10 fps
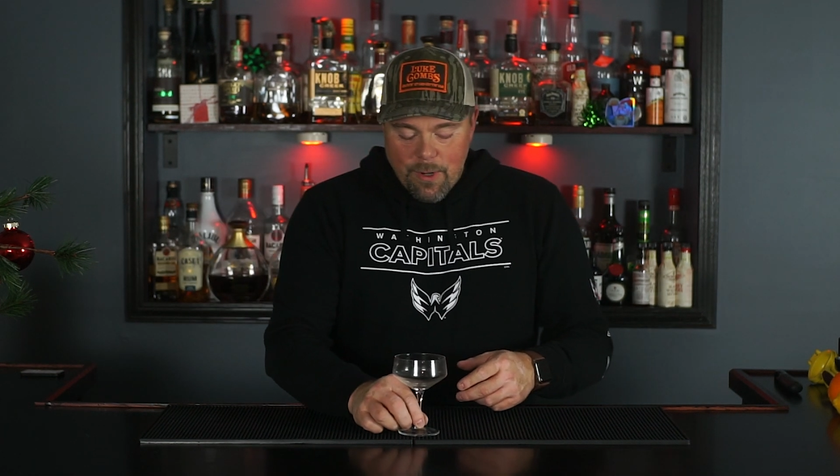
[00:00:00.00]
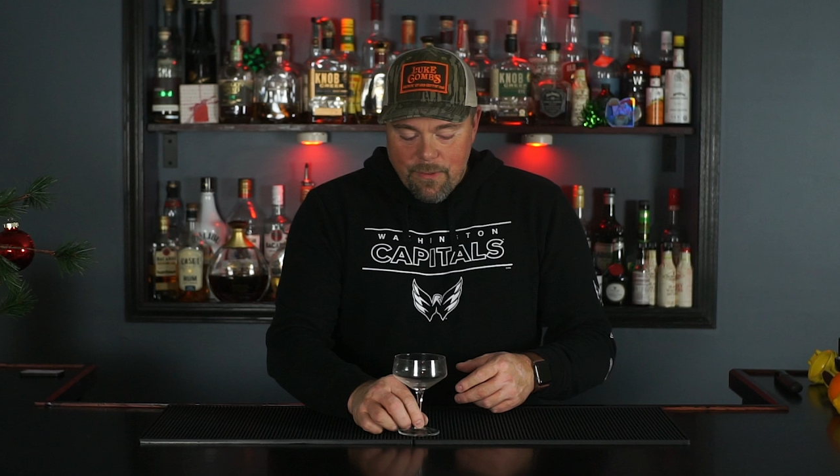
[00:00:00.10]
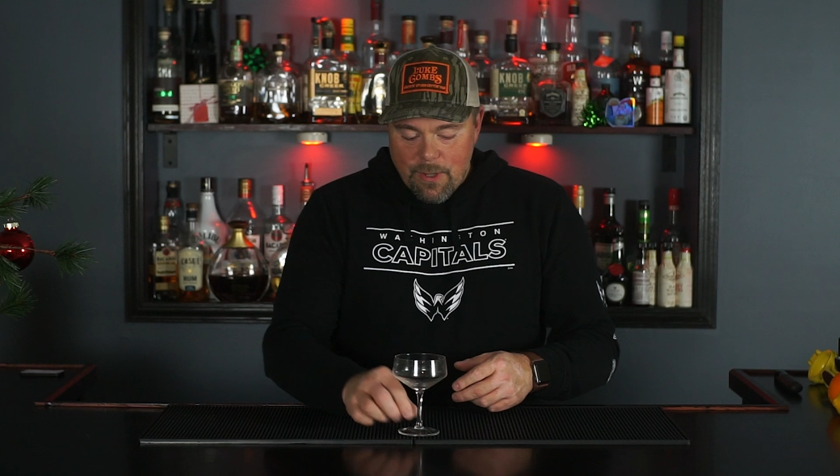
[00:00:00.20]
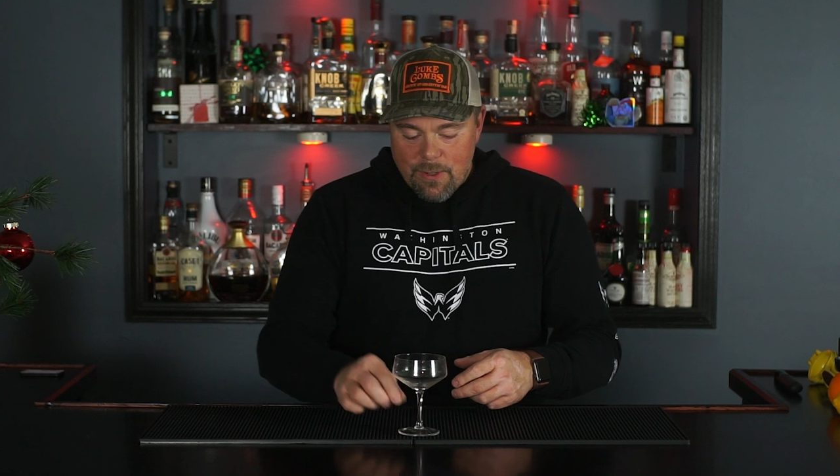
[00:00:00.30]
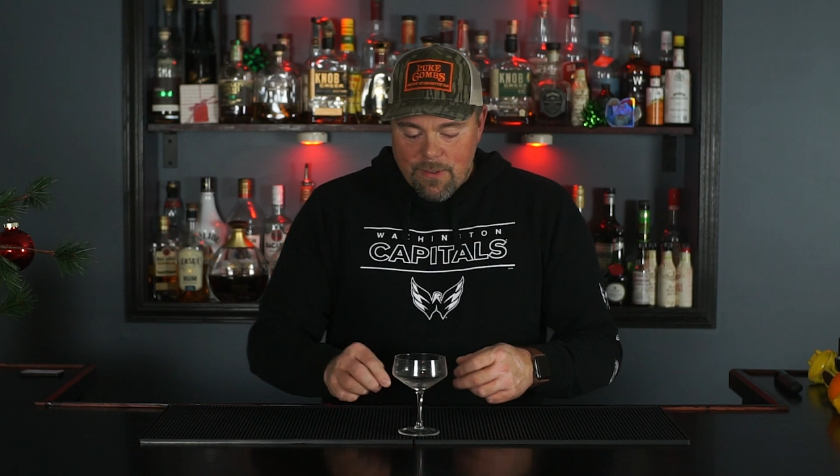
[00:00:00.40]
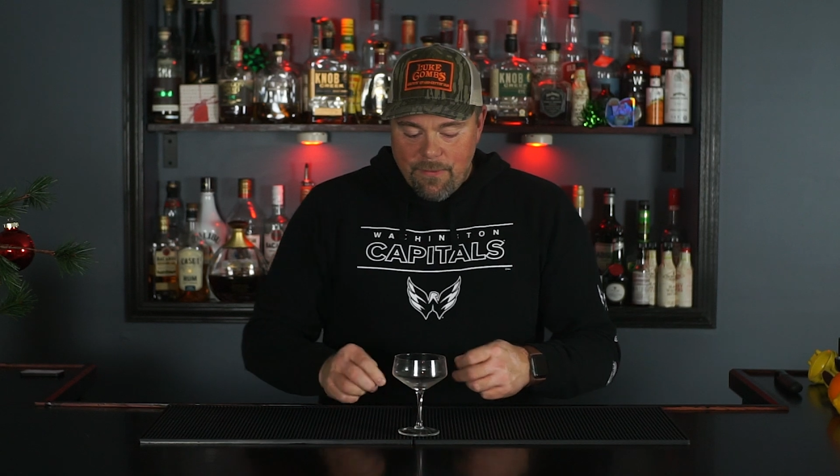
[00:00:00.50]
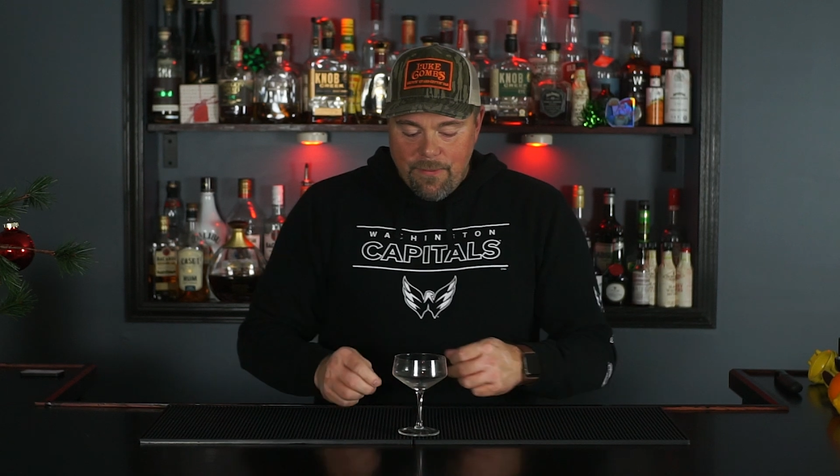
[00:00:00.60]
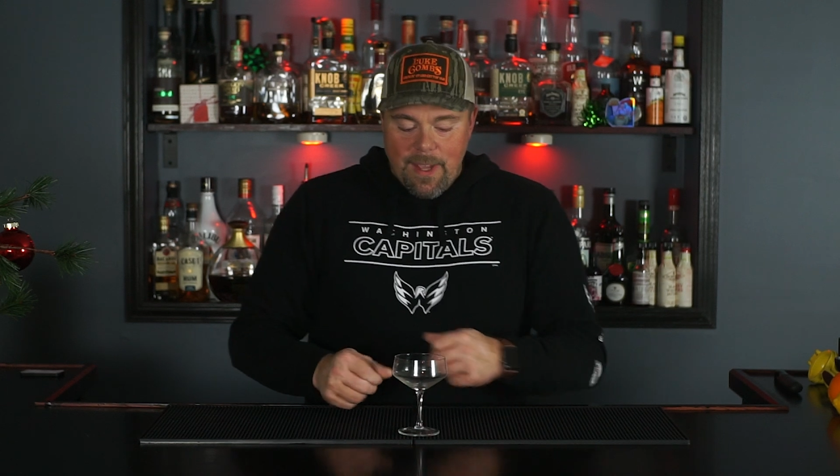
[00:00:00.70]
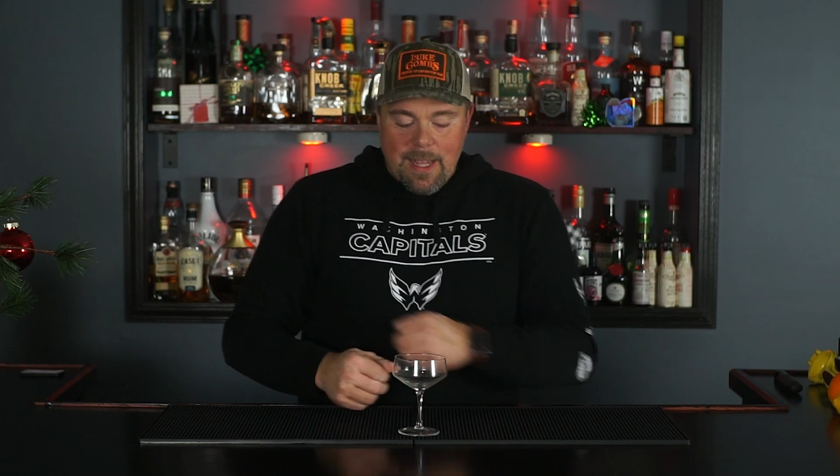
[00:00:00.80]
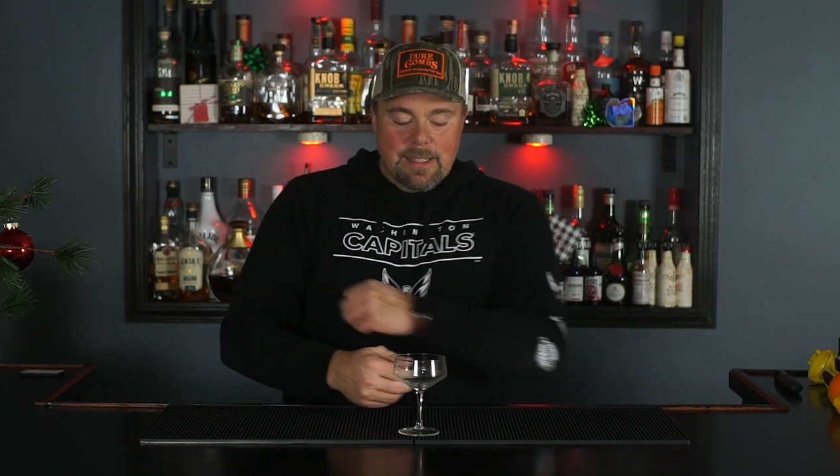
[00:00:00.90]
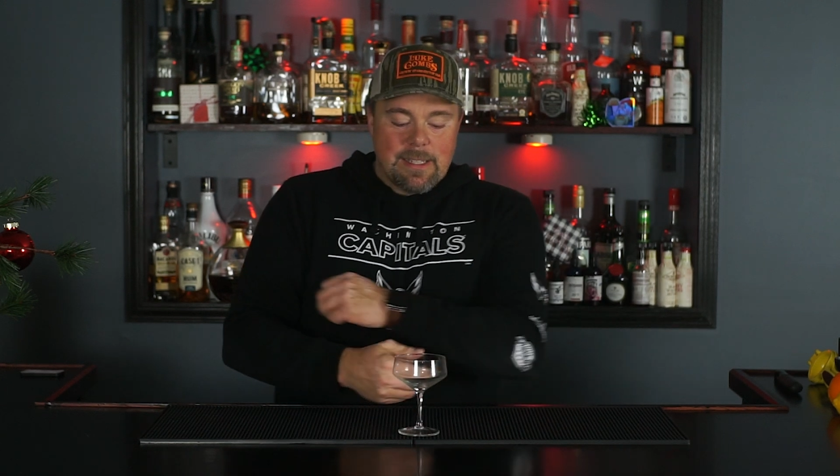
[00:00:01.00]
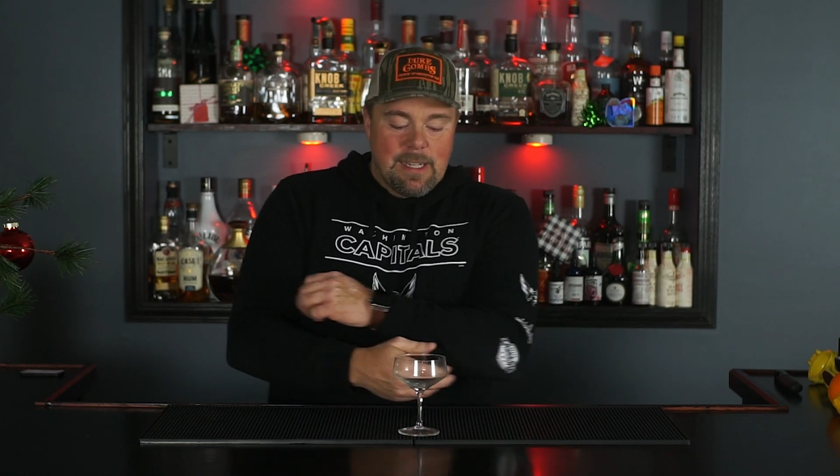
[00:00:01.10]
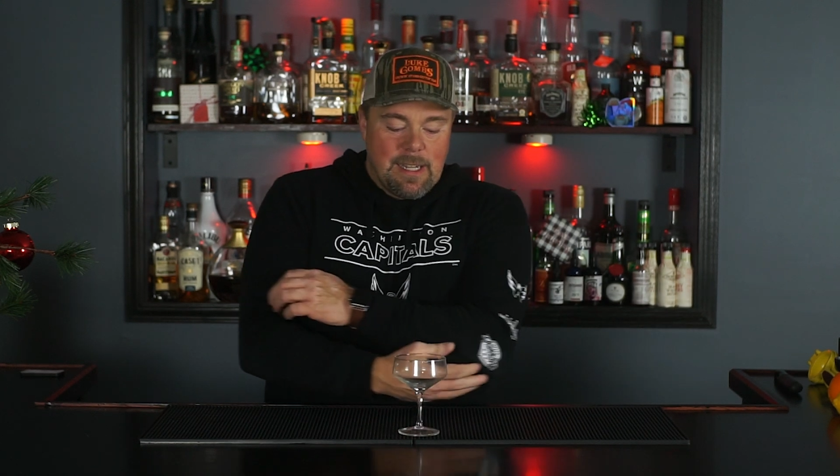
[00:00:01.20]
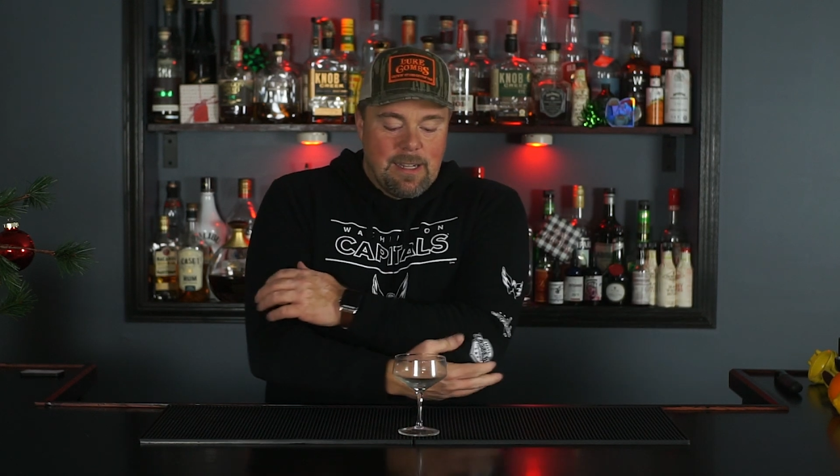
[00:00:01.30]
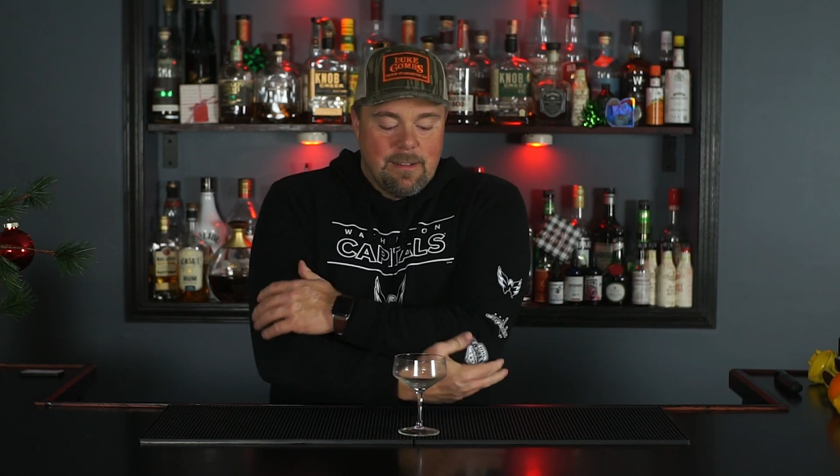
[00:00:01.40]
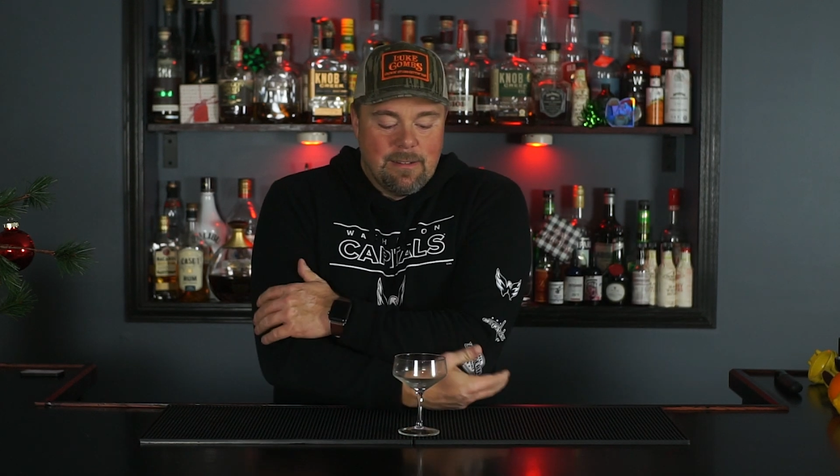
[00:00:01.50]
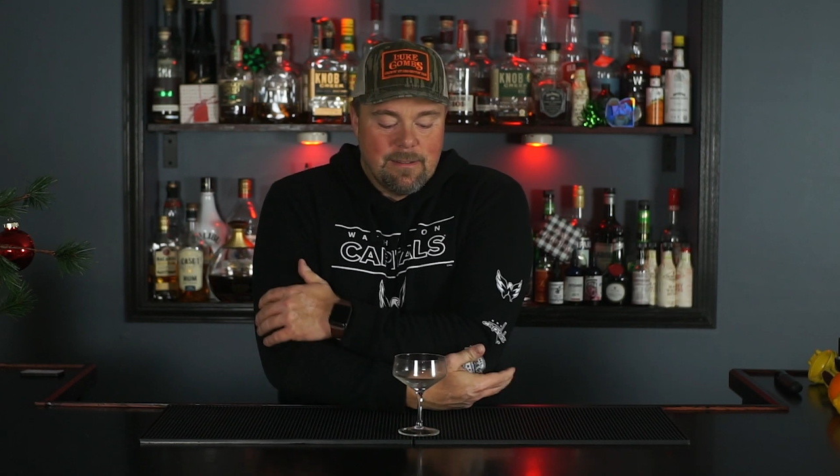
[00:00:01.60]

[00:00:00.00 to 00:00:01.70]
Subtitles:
one of those fancy